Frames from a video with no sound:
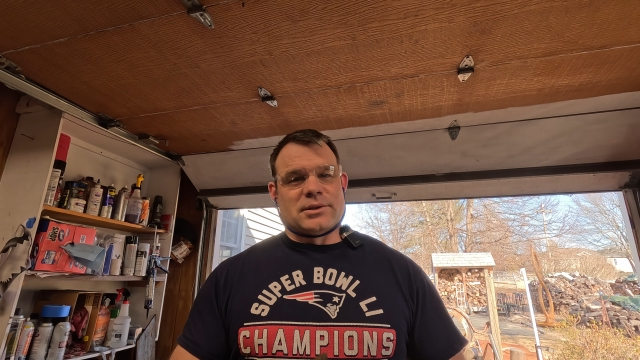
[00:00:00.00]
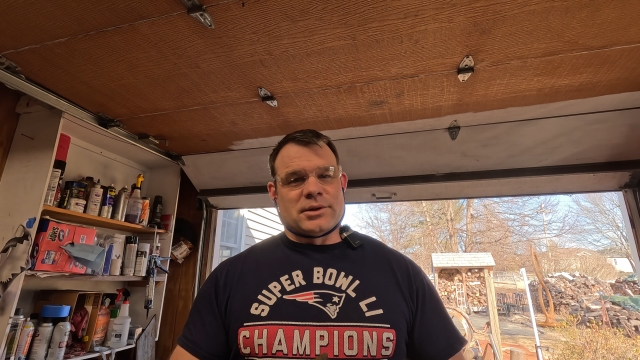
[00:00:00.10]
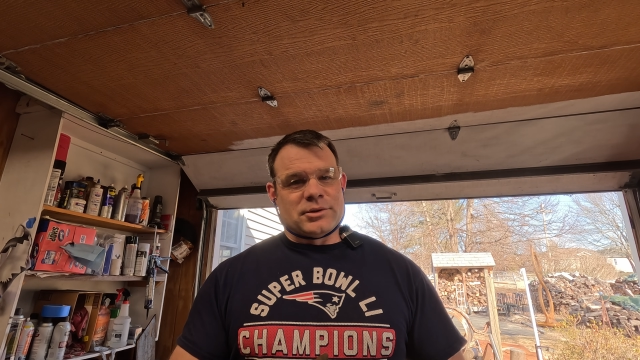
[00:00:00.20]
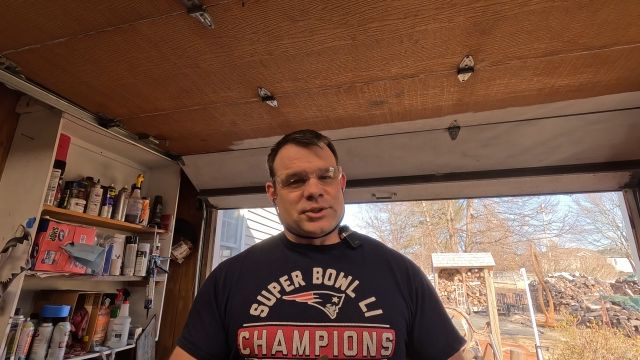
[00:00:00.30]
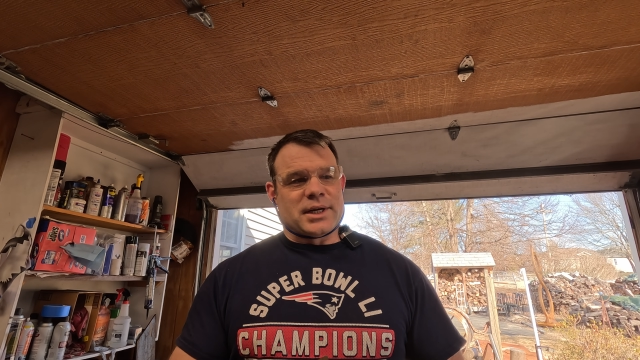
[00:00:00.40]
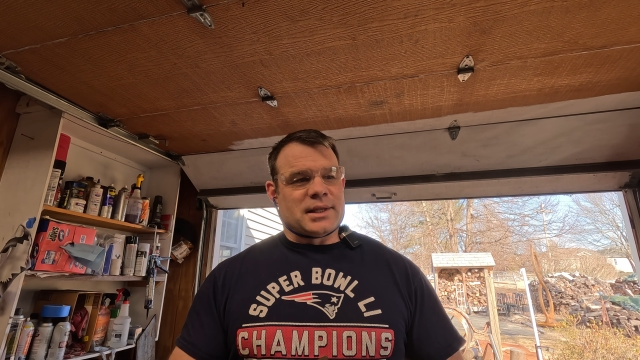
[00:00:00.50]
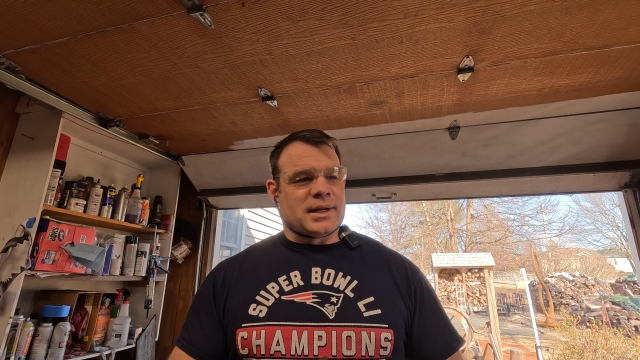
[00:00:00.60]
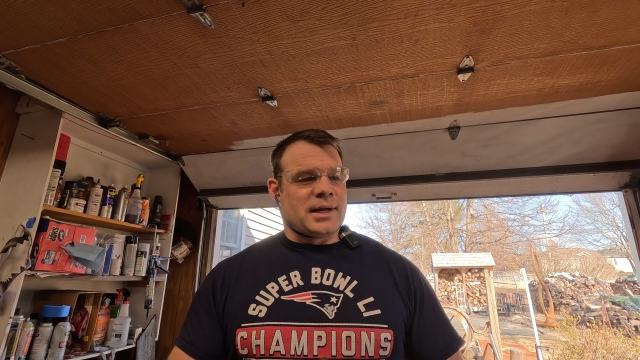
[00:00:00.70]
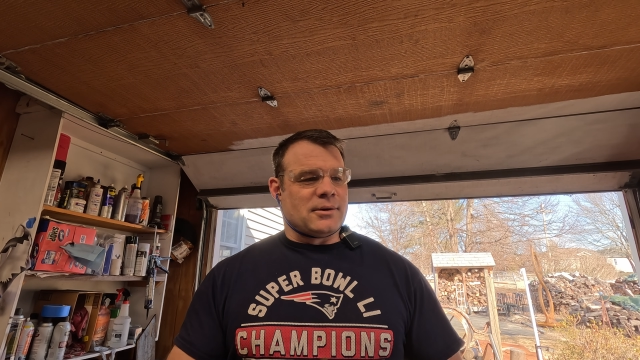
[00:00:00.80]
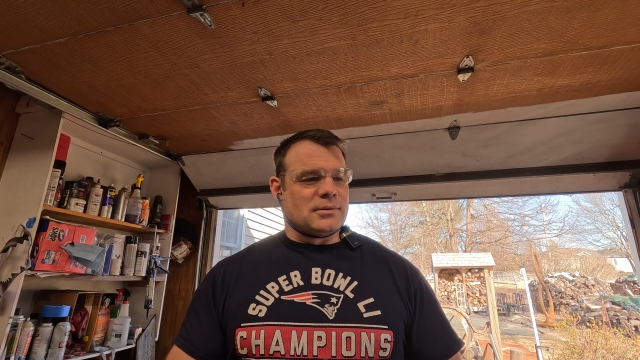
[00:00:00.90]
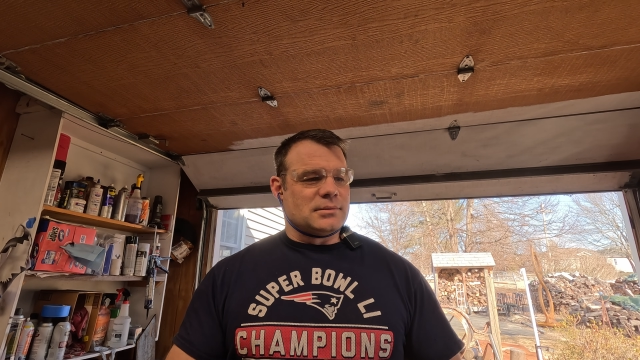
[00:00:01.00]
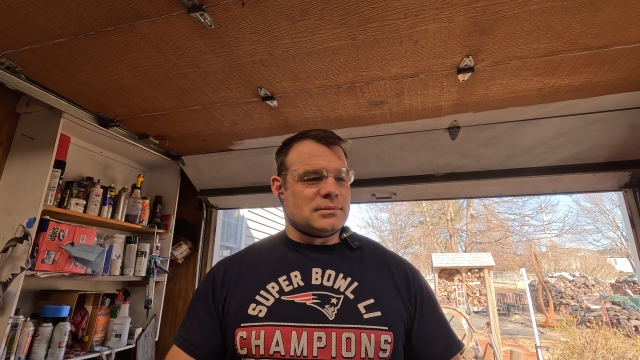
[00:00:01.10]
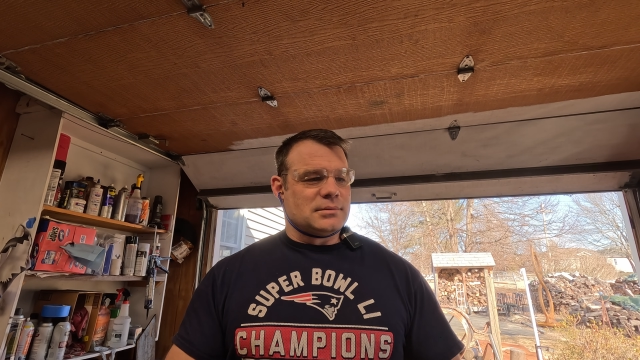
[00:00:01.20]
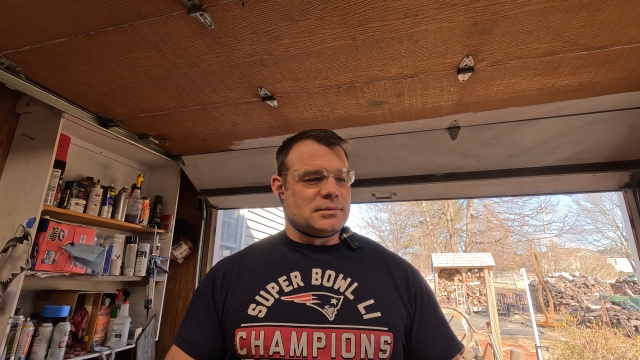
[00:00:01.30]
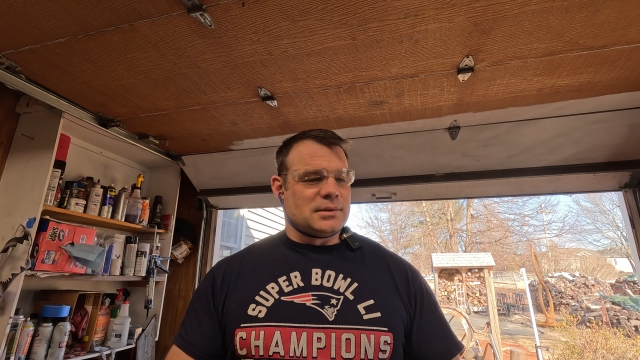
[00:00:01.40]
so go check that out.
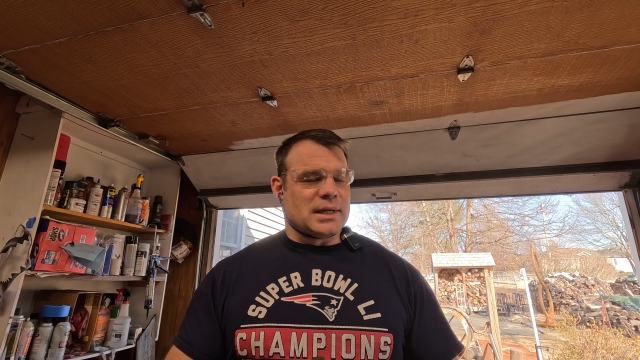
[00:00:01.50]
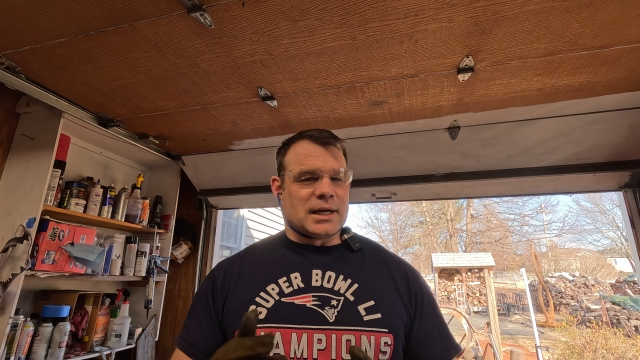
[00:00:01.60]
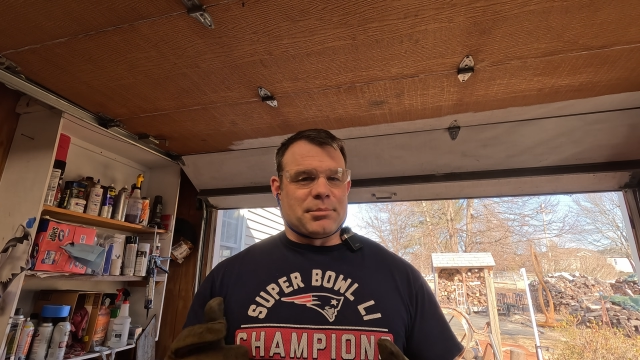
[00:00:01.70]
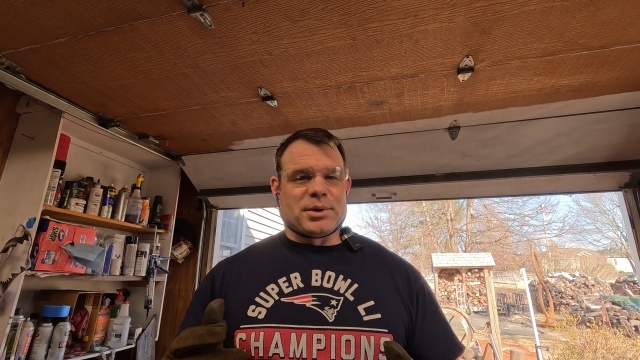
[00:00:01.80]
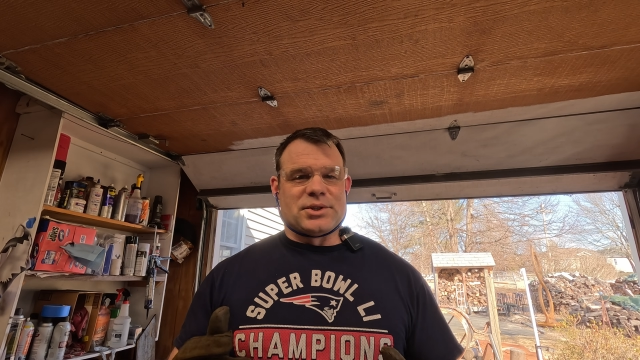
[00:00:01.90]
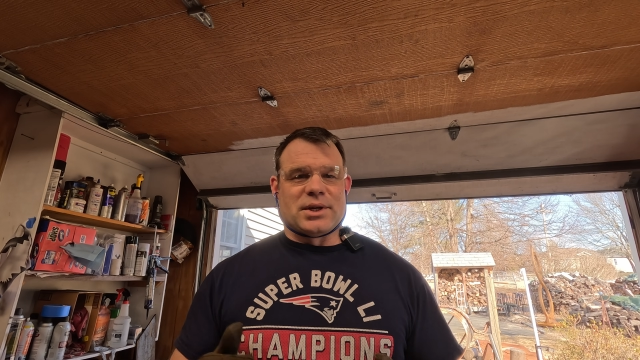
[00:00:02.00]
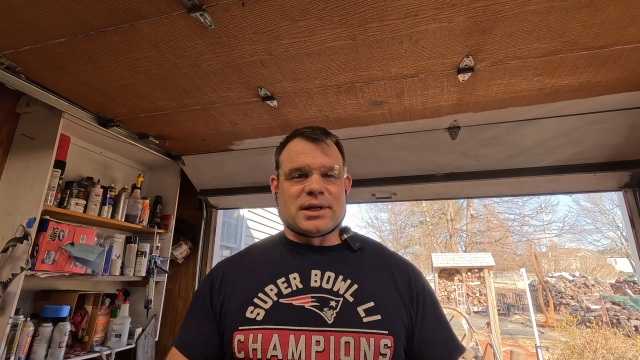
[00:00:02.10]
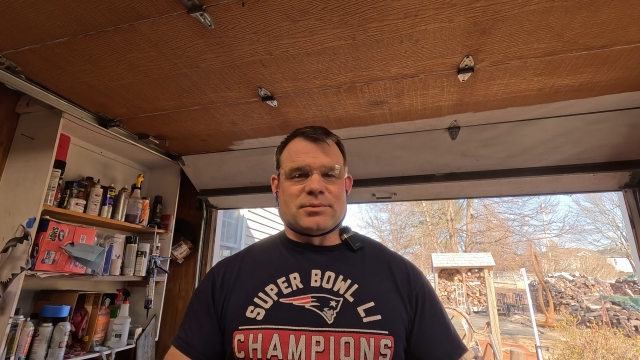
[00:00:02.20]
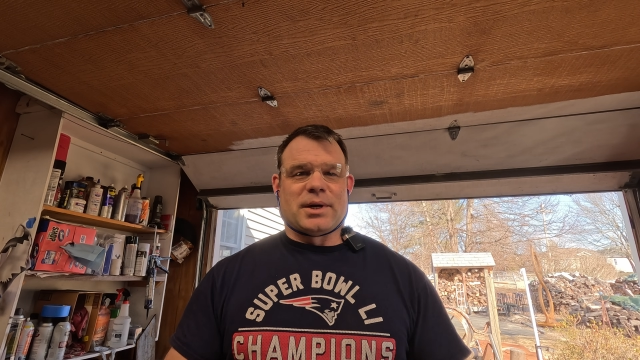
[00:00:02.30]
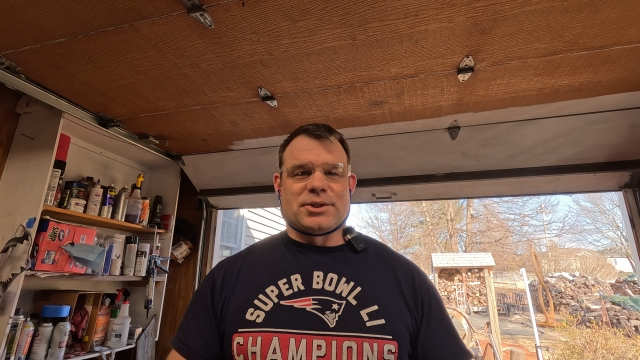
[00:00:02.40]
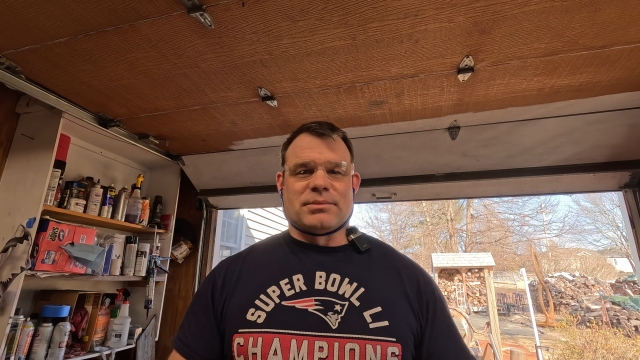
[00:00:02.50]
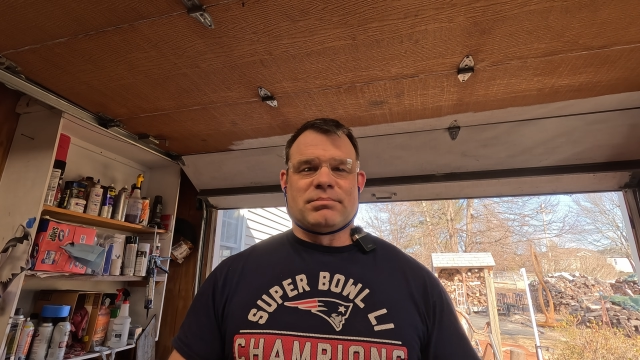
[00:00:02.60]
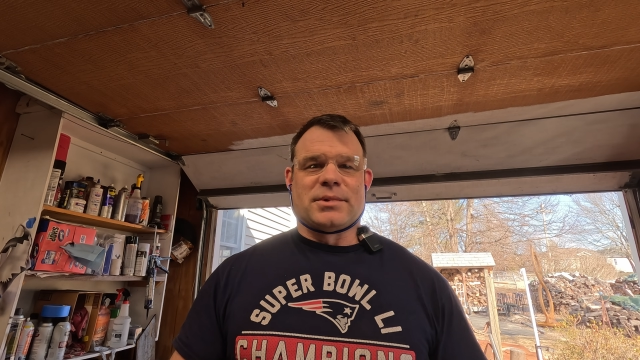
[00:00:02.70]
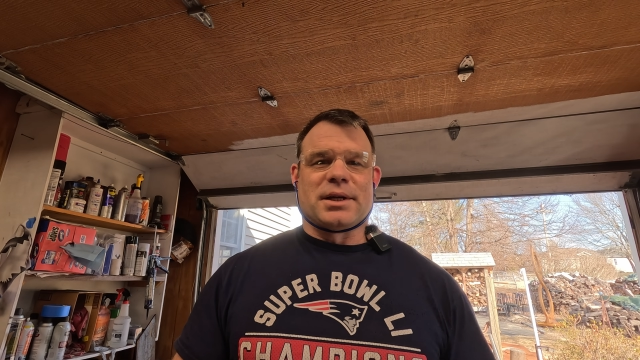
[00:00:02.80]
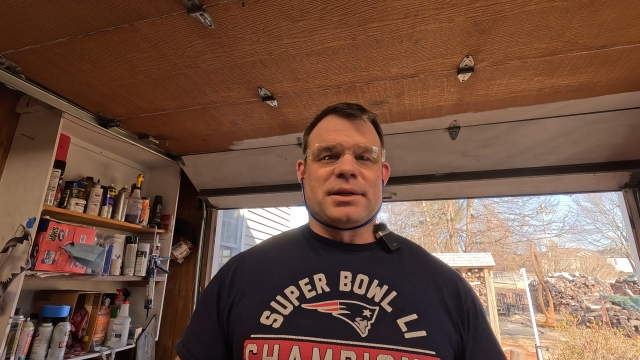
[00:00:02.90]
And I appreciate you guys watching.
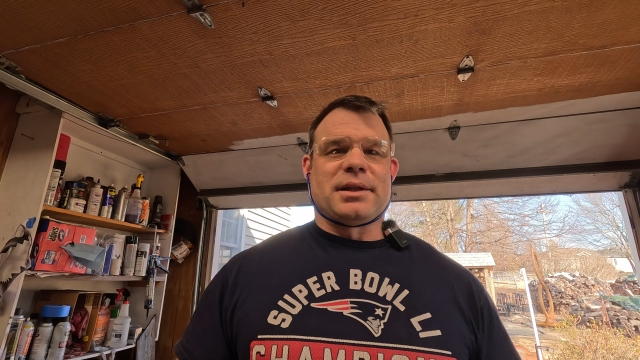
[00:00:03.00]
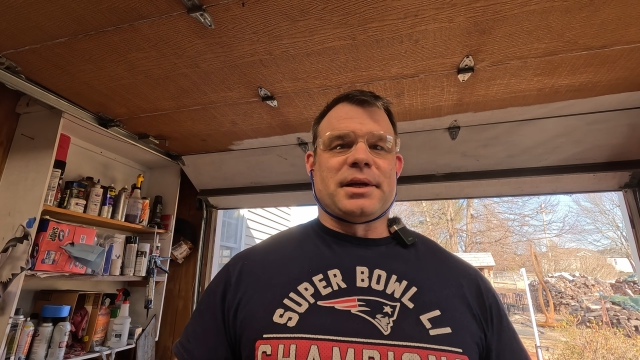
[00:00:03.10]
Talk to you